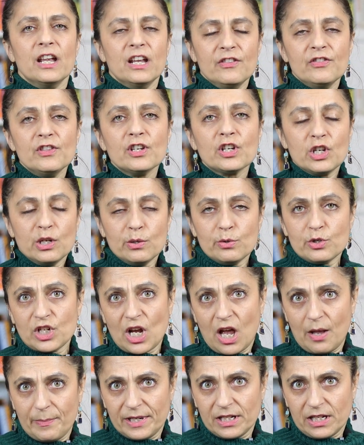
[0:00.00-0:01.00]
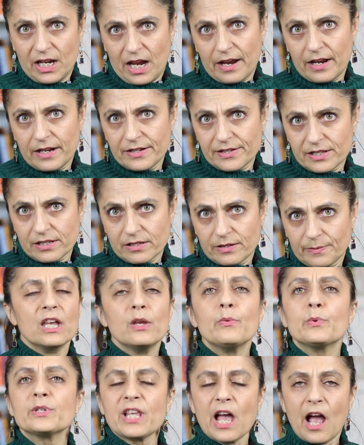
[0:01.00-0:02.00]
In the Q Shaman case,
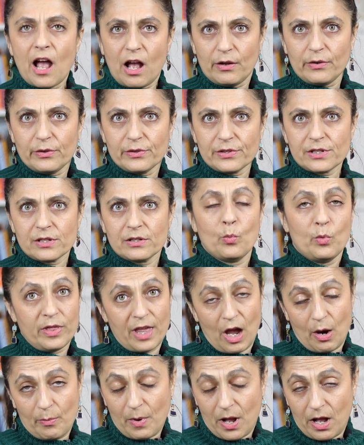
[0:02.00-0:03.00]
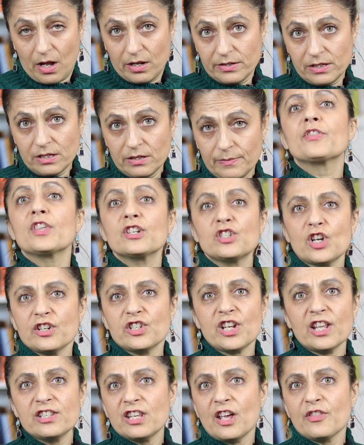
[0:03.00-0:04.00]
he was held without bond. The
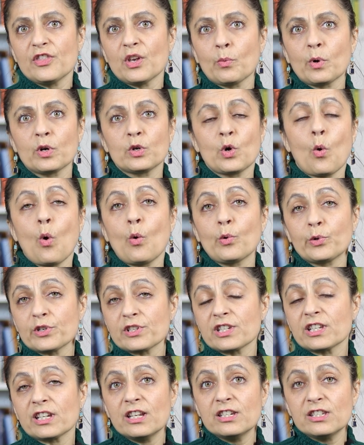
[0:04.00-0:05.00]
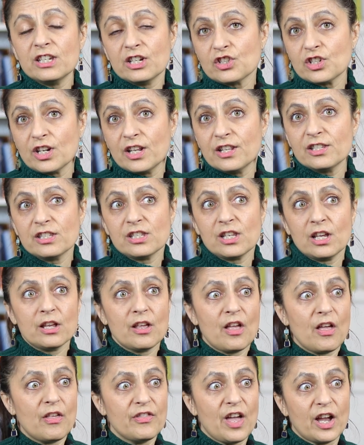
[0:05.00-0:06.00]
judge had said there were no orders and conditions
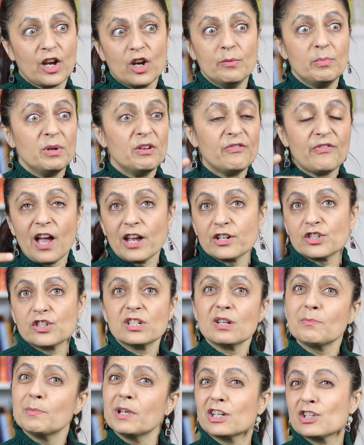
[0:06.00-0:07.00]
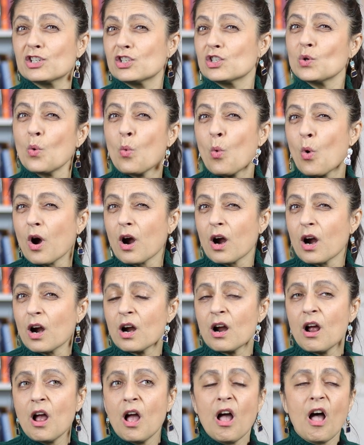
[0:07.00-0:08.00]
that could be fashioned to make
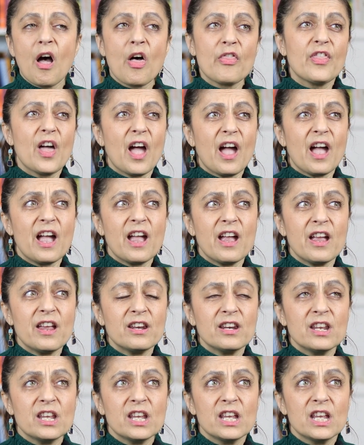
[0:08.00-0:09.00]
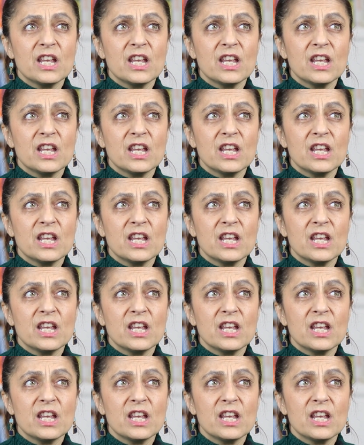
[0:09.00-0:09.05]
sure that